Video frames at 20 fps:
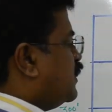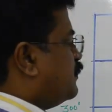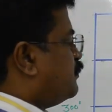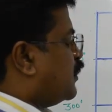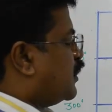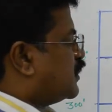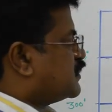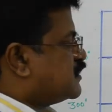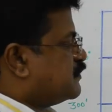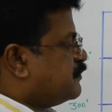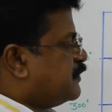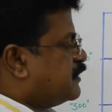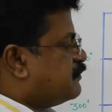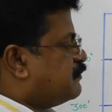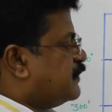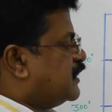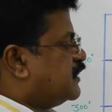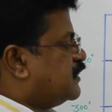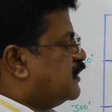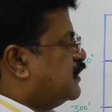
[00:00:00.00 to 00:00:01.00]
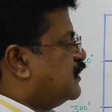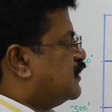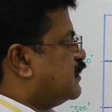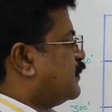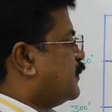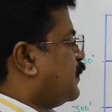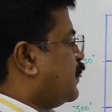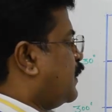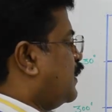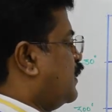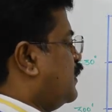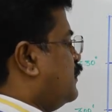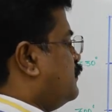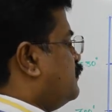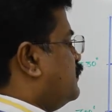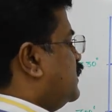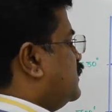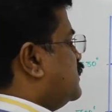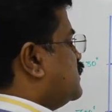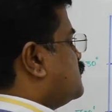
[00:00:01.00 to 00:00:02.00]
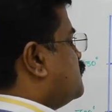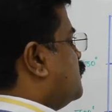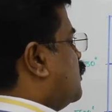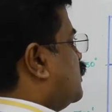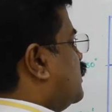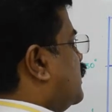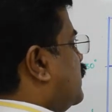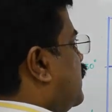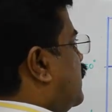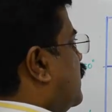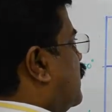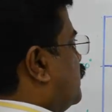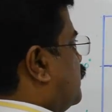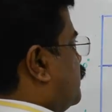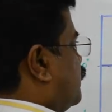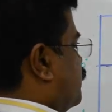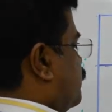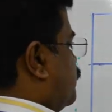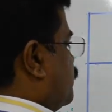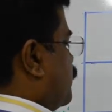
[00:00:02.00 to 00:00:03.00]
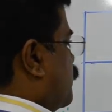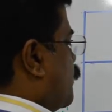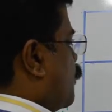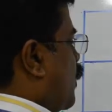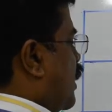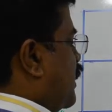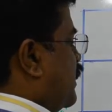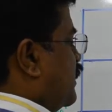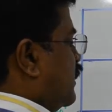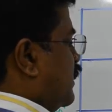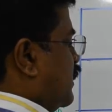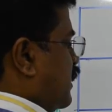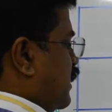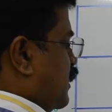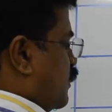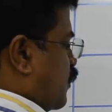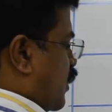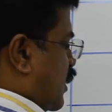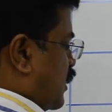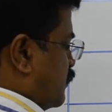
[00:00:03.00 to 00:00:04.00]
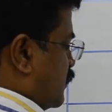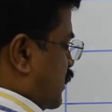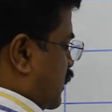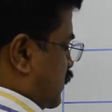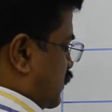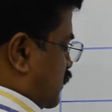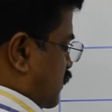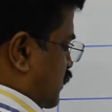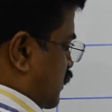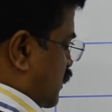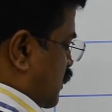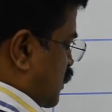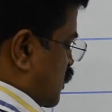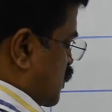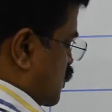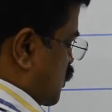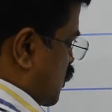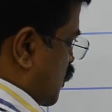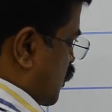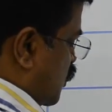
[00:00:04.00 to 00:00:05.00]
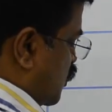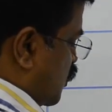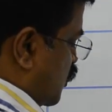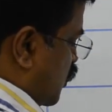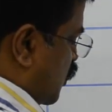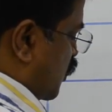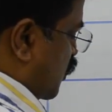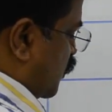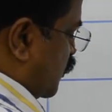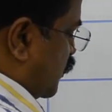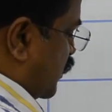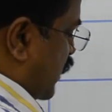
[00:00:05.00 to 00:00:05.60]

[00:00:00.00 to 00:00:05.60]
approximate method, but there is more than enough. 1 degree in 1 month. So you know